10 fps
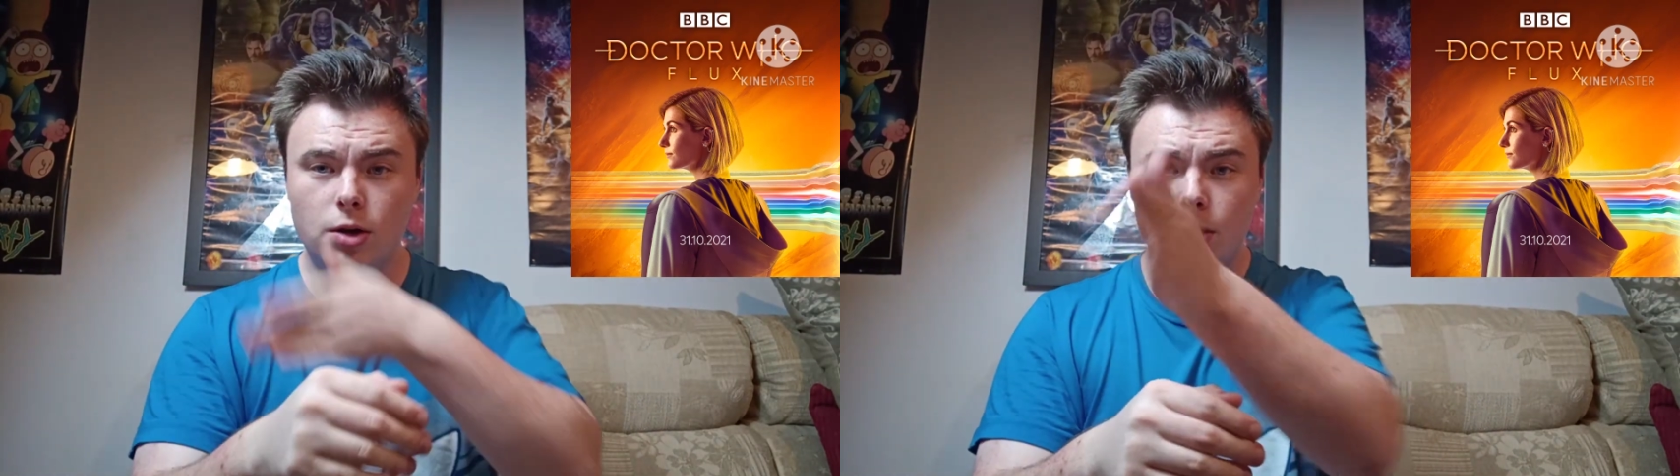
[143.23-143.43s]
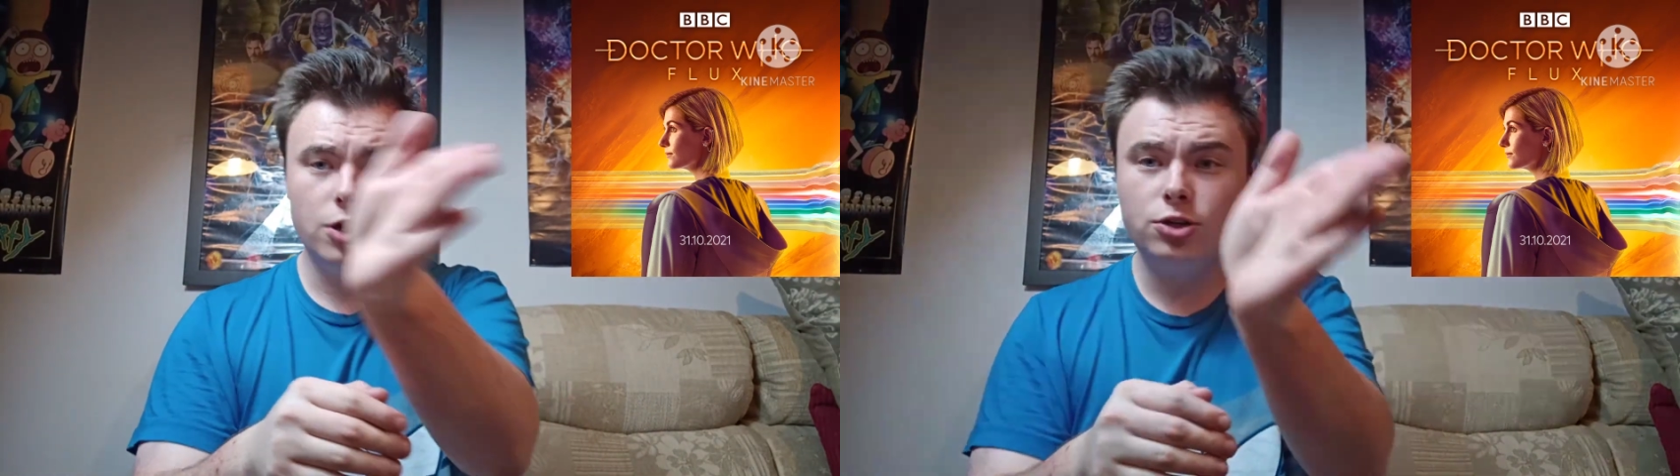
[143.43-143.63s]

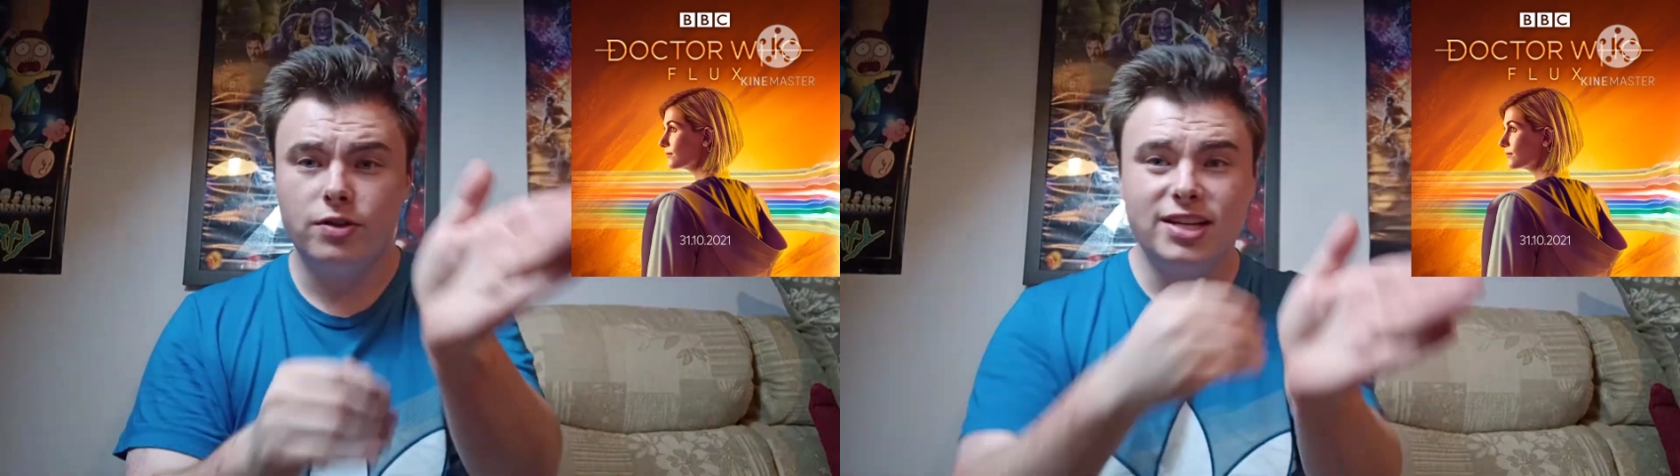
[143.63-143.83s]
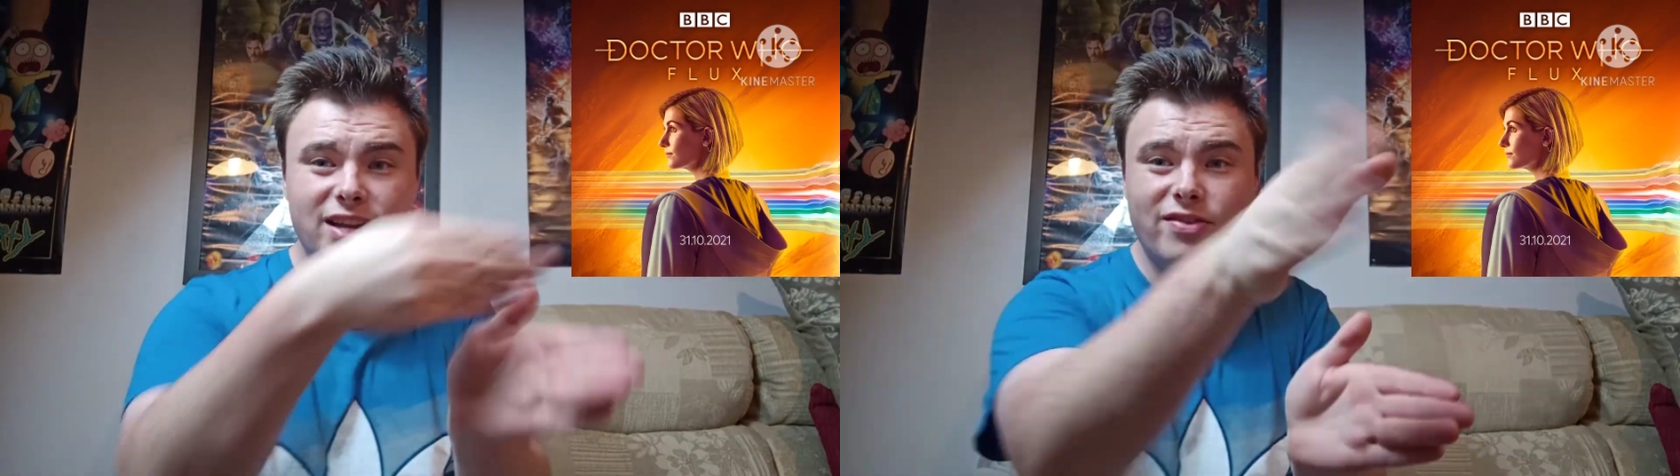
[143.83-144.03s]
we're going to do
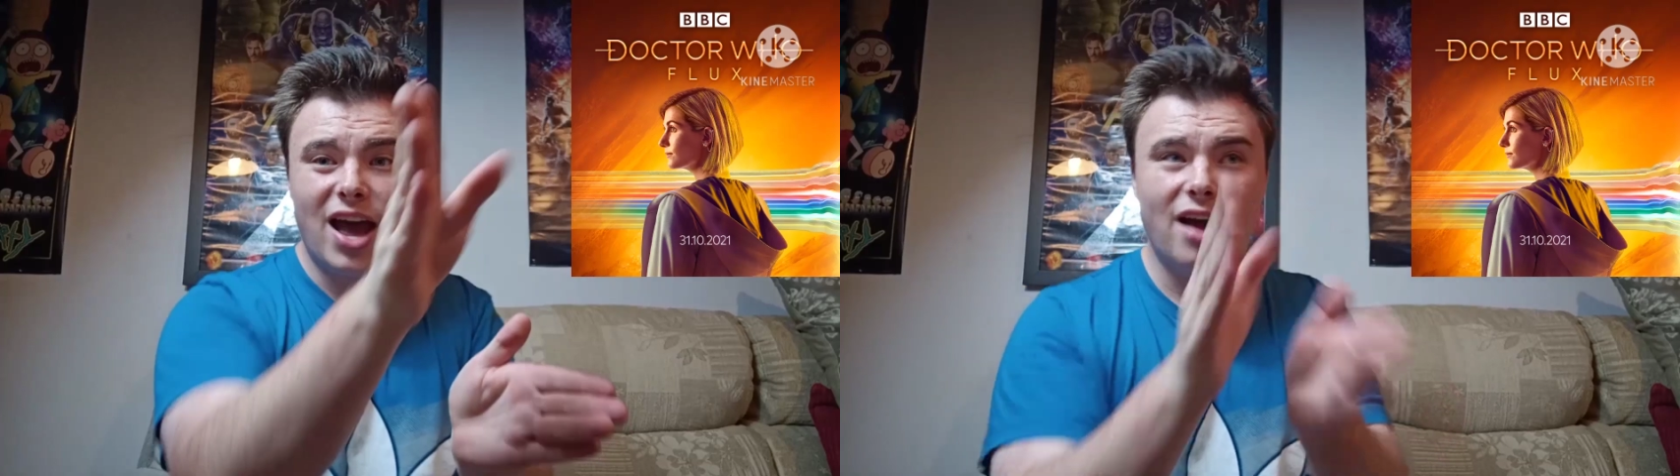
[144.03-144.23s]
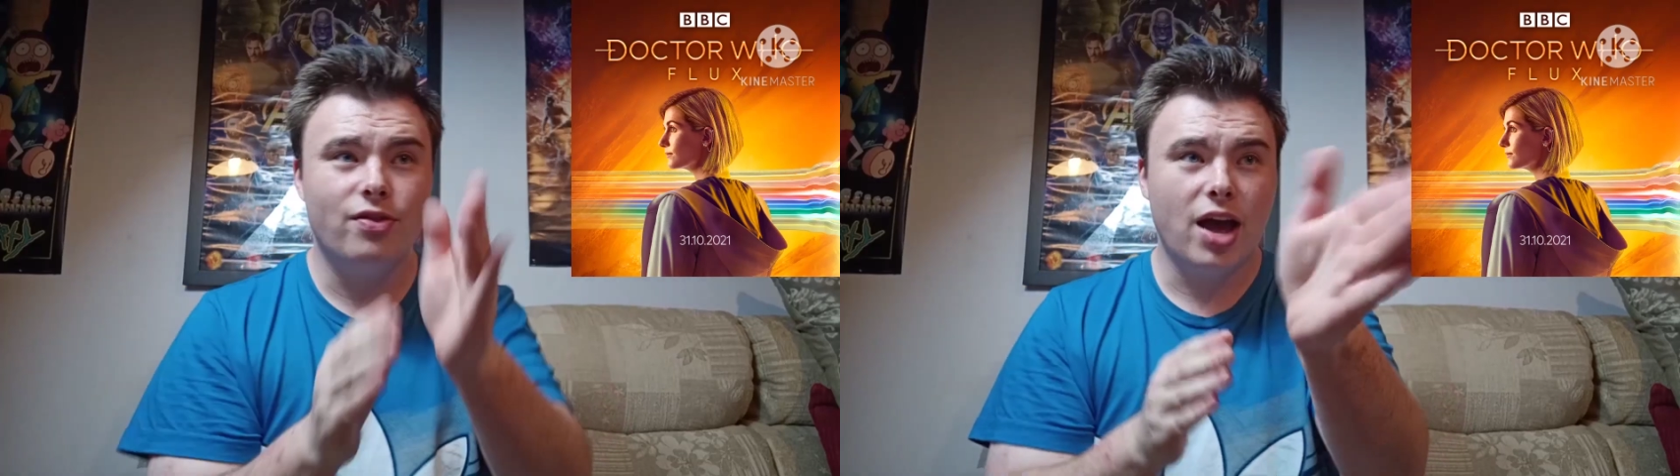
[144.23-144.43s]
this and
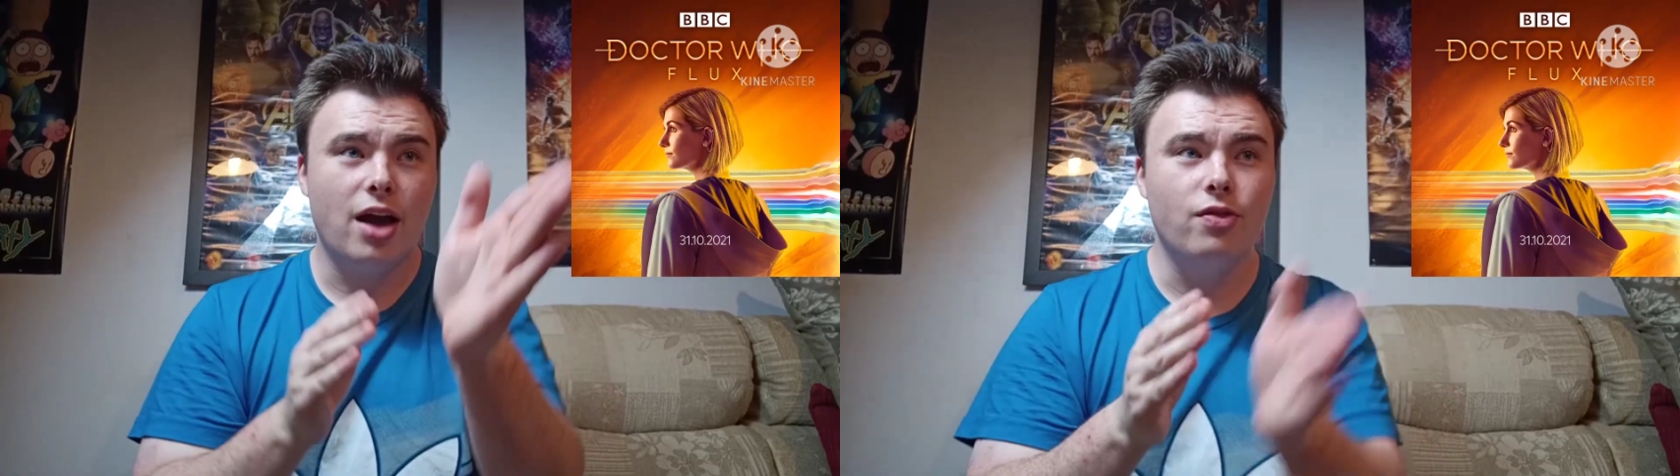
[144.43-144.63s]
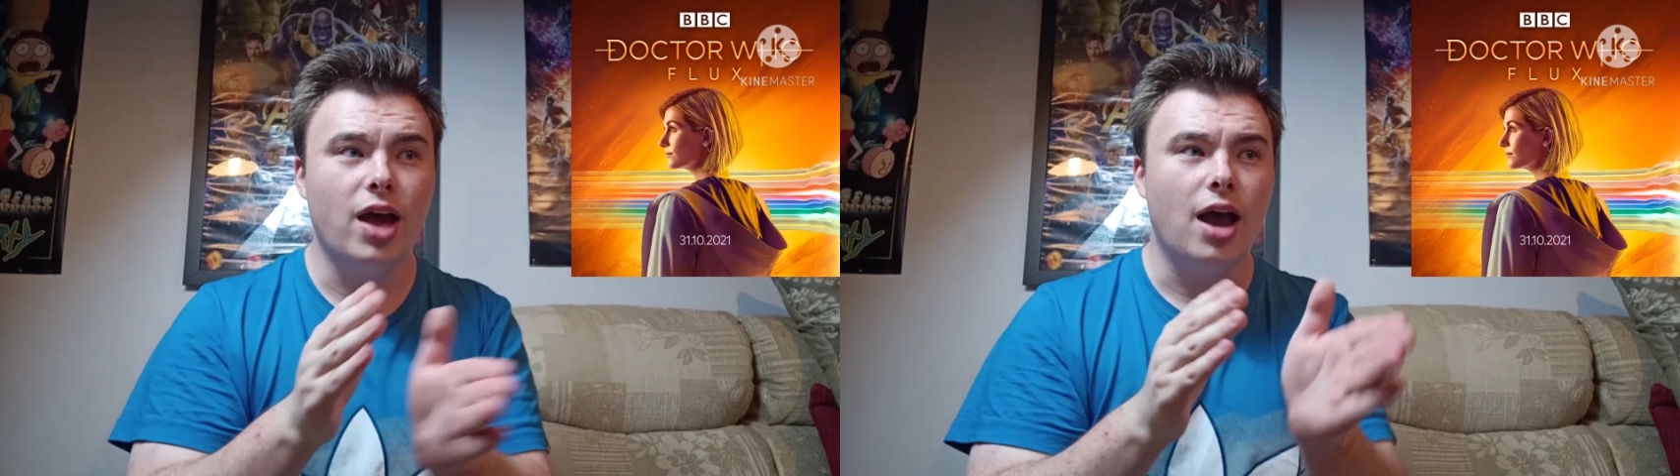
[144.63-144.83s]
that and that
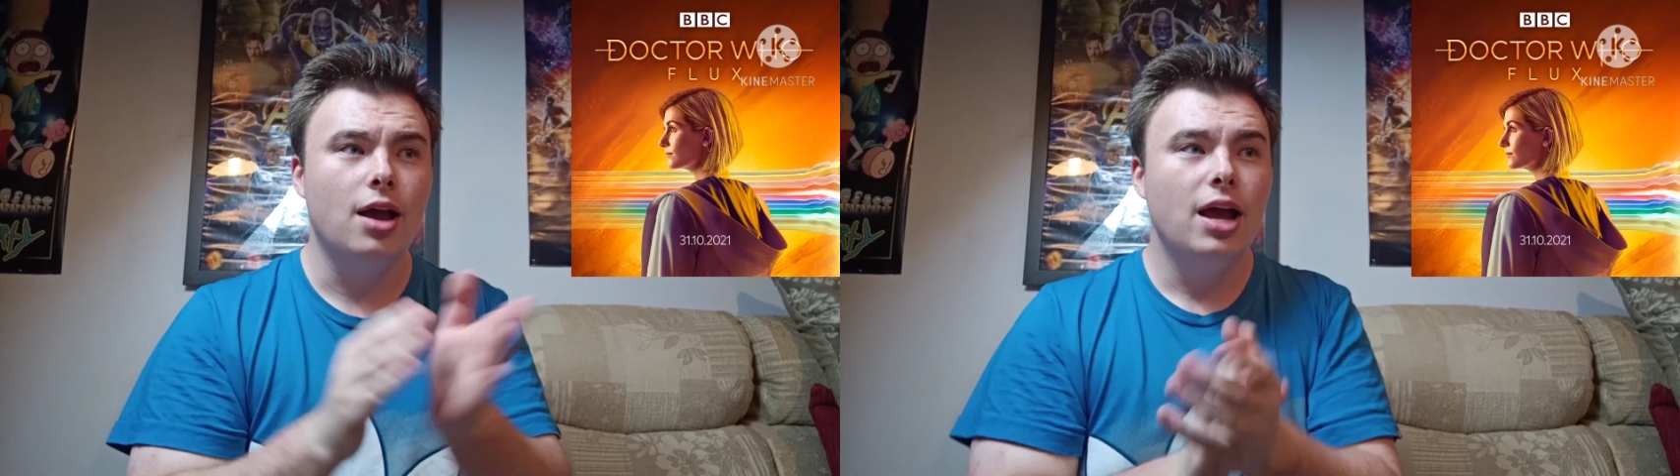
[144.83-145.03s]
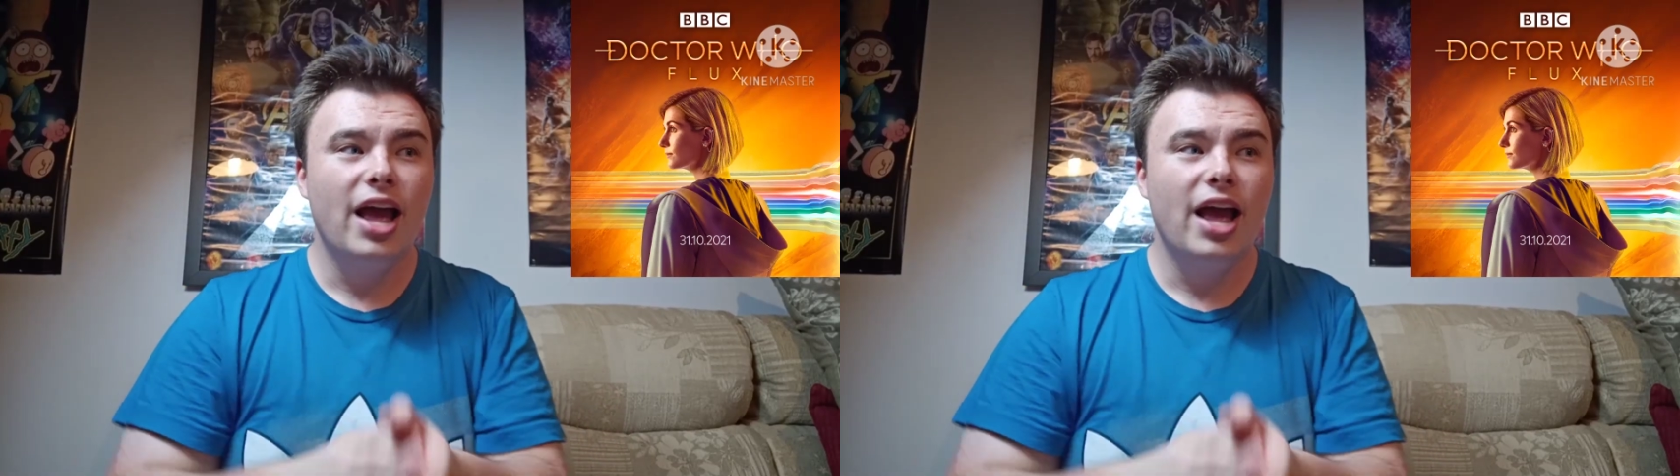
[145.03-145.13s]
and that.